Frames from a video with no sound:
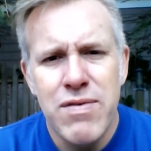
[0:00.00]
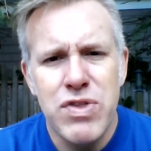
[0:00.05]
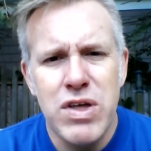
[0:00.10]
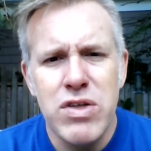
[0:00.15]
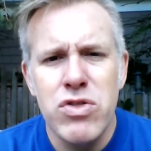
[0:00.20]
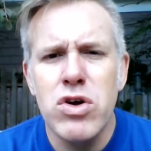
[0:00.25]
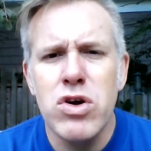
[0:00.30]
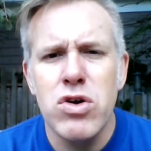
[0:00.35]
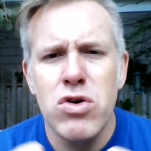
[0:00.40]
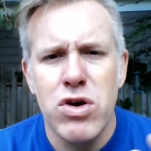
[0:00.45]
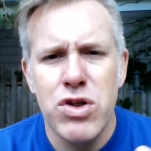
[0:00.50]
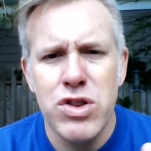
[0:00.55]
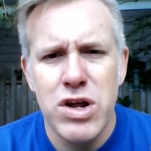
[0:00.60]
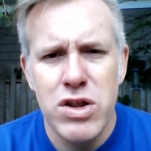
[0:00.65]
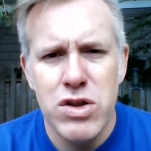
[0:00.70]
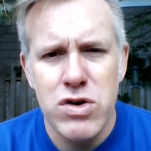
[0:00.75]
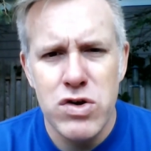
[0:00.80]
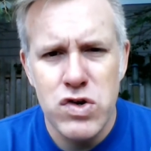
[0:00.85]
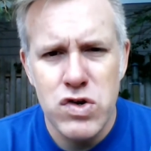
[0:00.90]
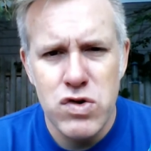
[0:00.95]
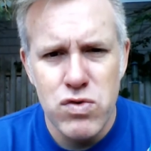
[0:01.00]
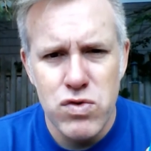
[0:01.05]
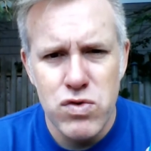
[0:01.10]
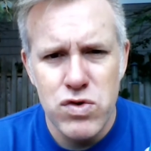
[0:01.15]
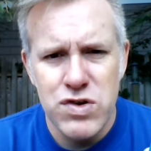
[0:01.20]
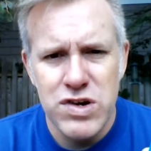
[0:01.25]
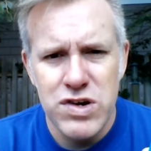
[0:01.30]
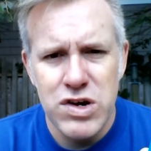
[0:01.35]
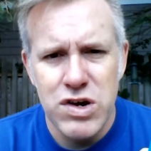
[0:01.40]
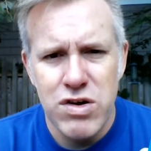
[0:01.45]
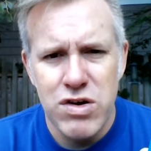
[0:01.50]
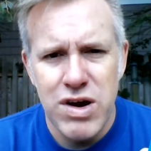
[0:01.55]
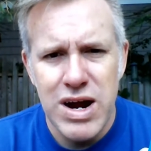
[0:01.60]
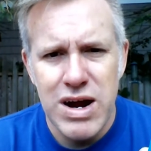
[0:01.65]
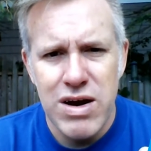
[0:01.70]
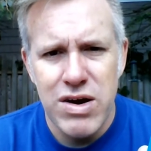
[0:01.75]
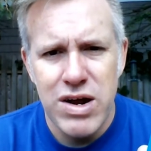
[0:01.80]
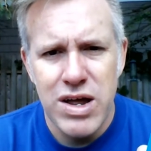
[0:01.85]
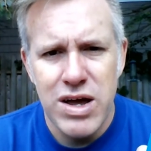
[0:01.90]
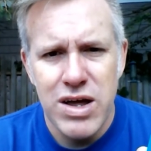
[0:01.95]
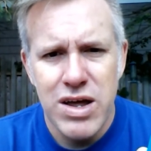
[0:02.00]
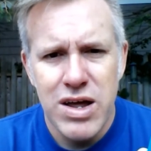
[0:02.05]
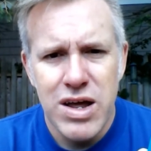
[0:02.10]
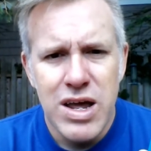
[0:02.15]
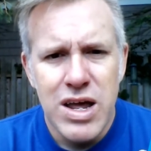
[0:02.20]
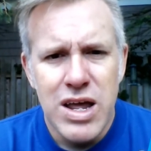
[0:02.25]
Then look at all the other schools in your area.